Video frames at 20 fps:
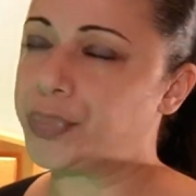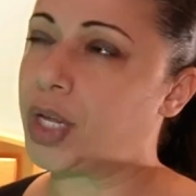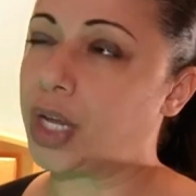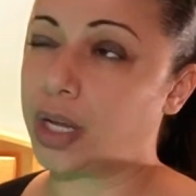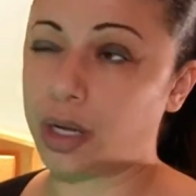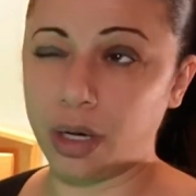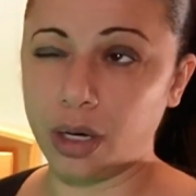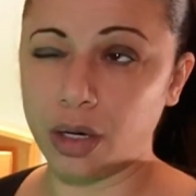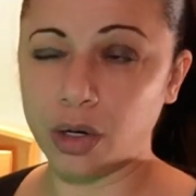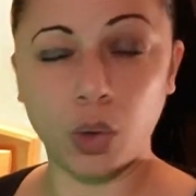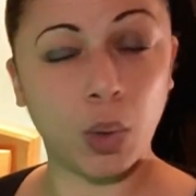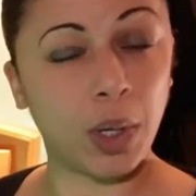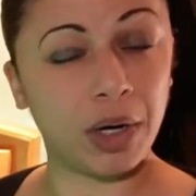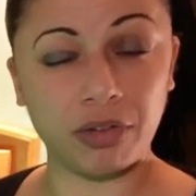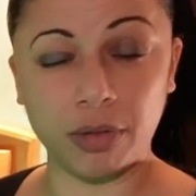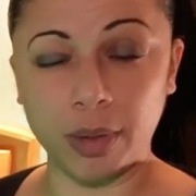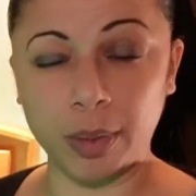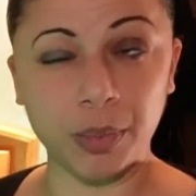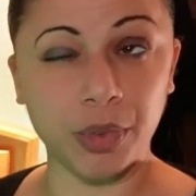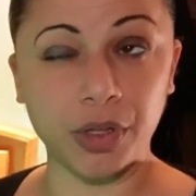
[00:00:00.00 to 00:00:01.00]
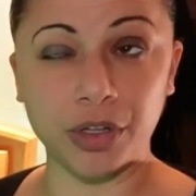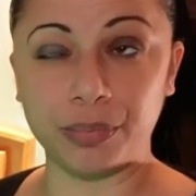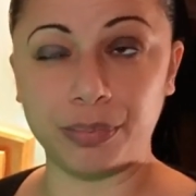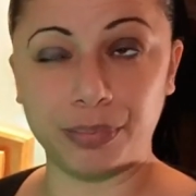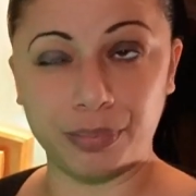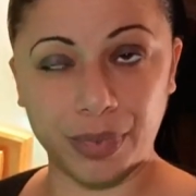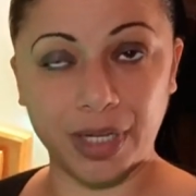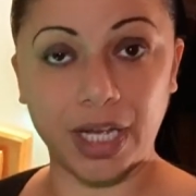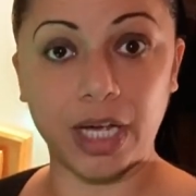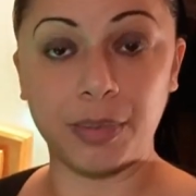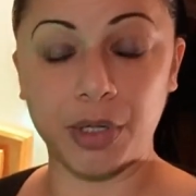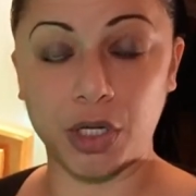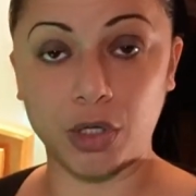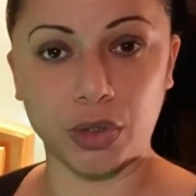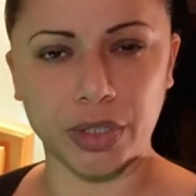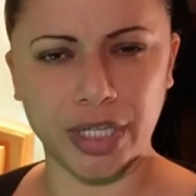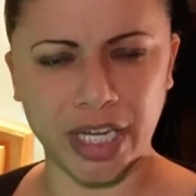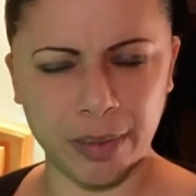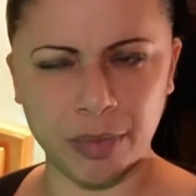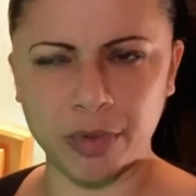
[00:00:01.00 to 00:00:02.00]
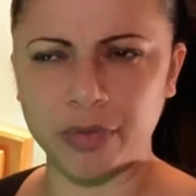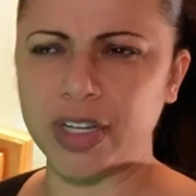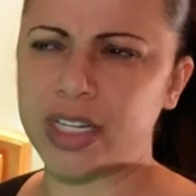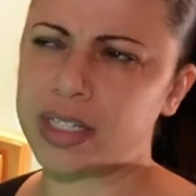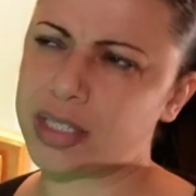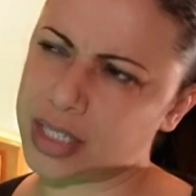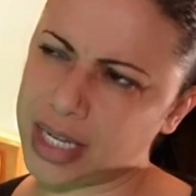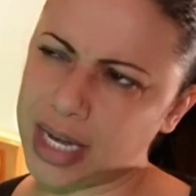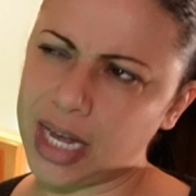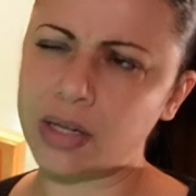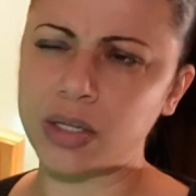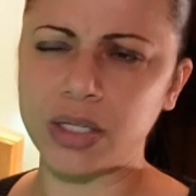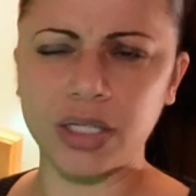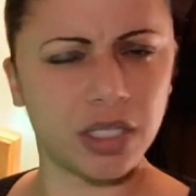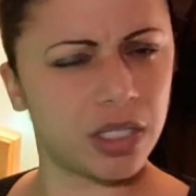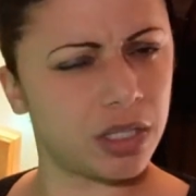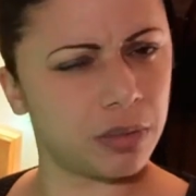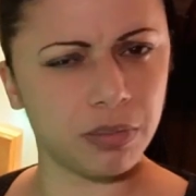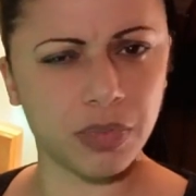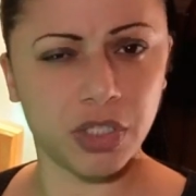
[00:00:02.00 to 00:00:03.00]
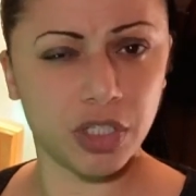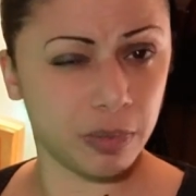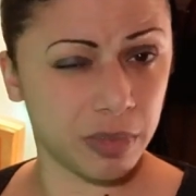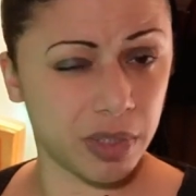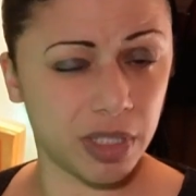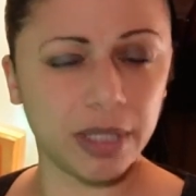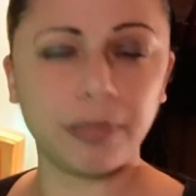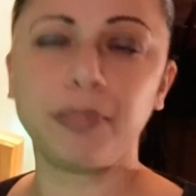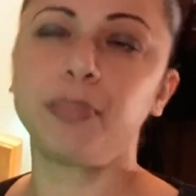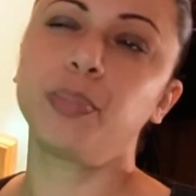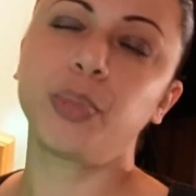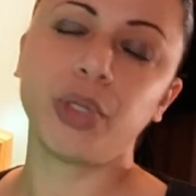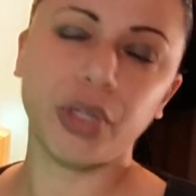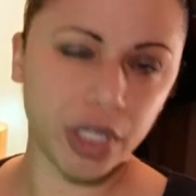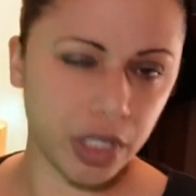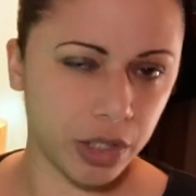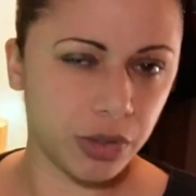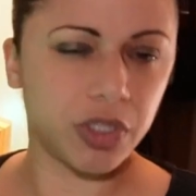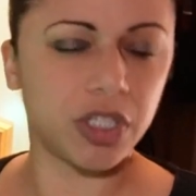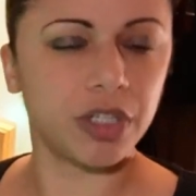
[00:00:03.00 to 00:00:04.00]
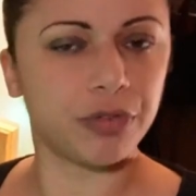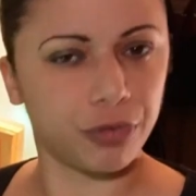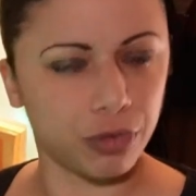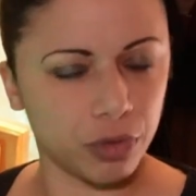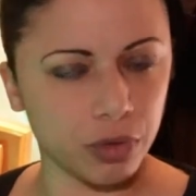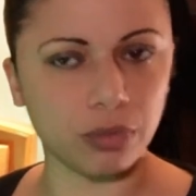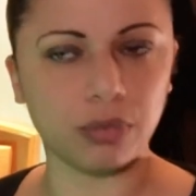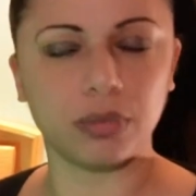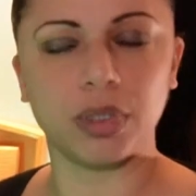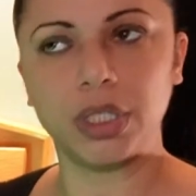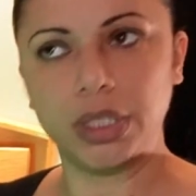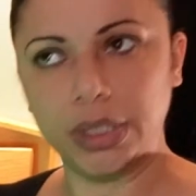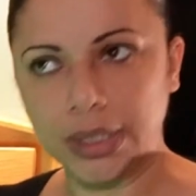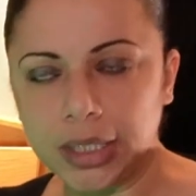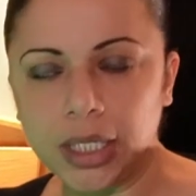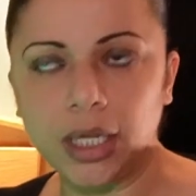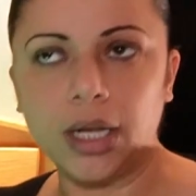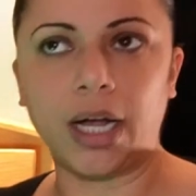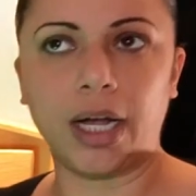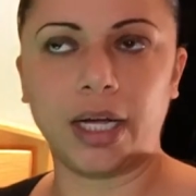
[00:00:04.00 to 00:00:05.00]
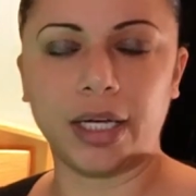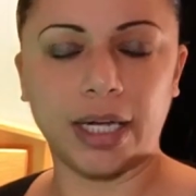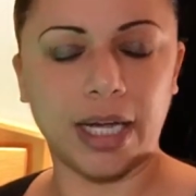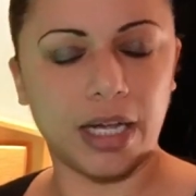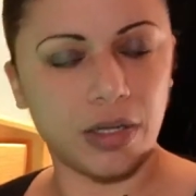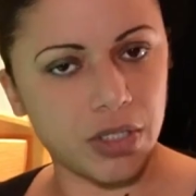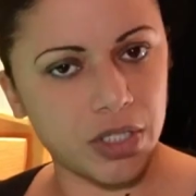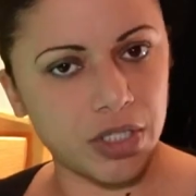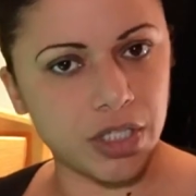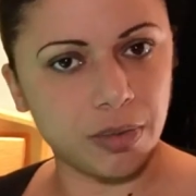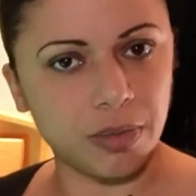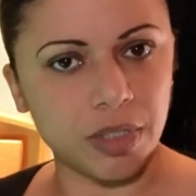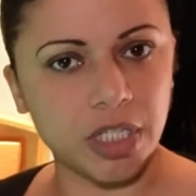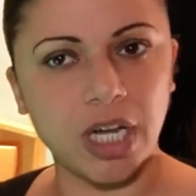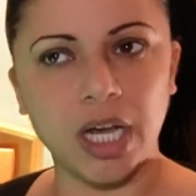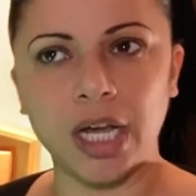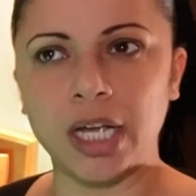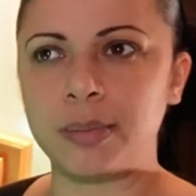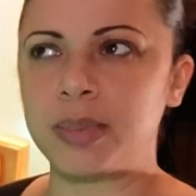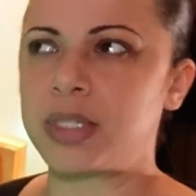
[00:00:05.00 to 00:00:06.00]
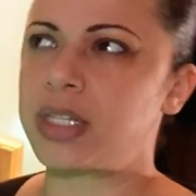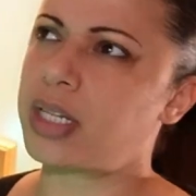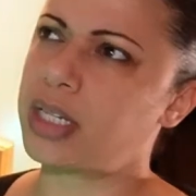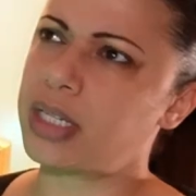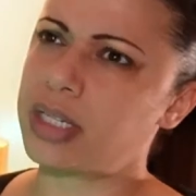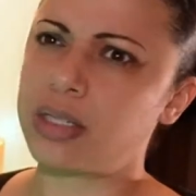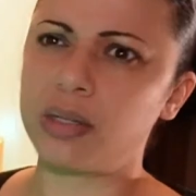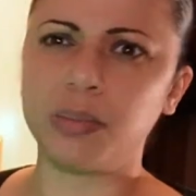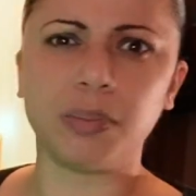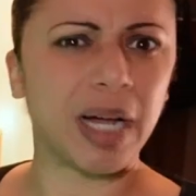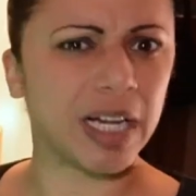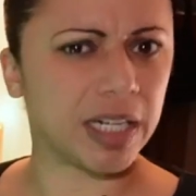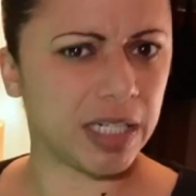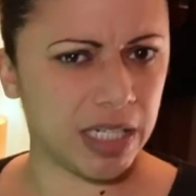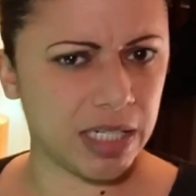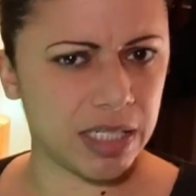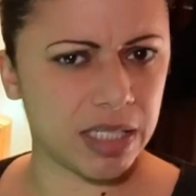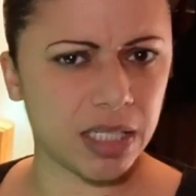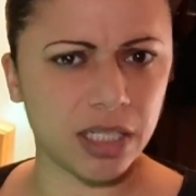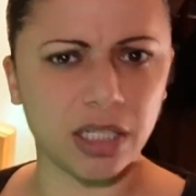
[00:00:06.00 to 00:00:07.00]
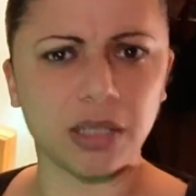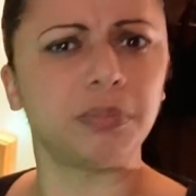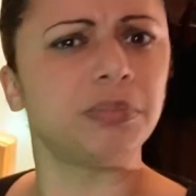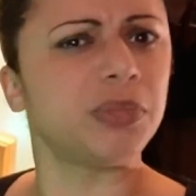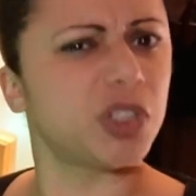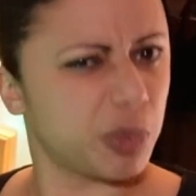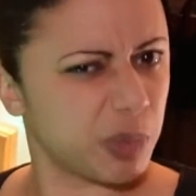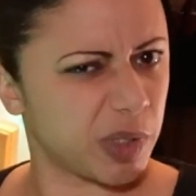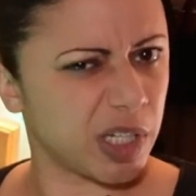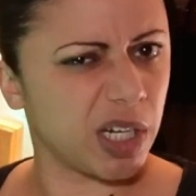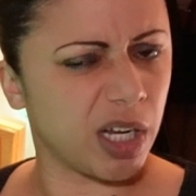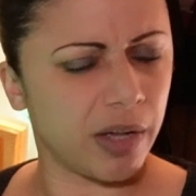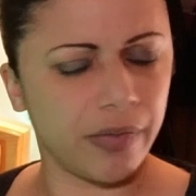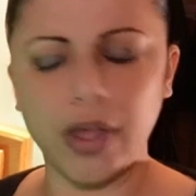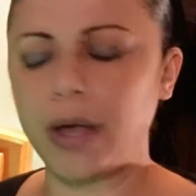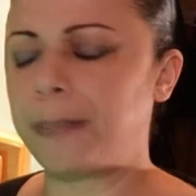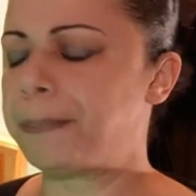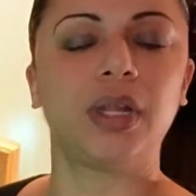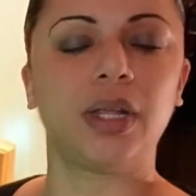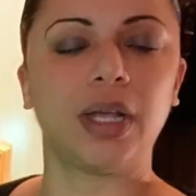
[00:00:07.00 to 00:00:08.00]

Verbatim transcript: I can't quite remember the chemical name of it. It's calcium something, but they use different calcium types. I think some magnesium, something like that.